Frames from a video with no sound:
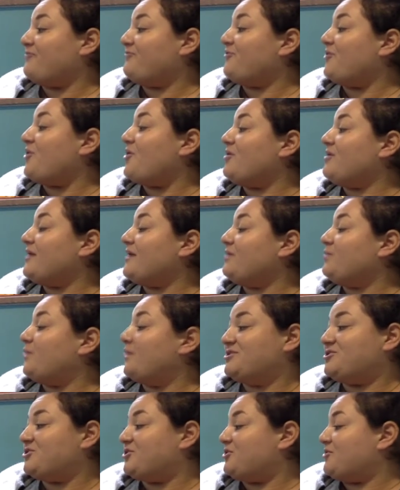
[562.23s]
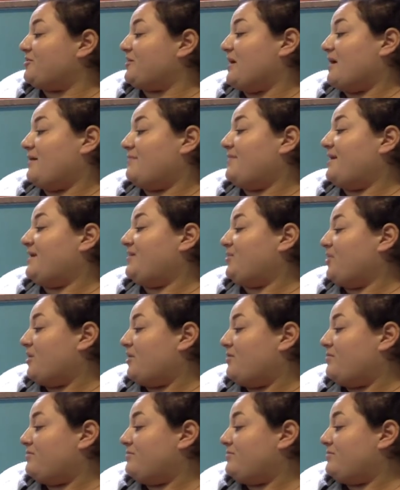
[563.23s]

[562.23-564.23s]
fall and winter come and go.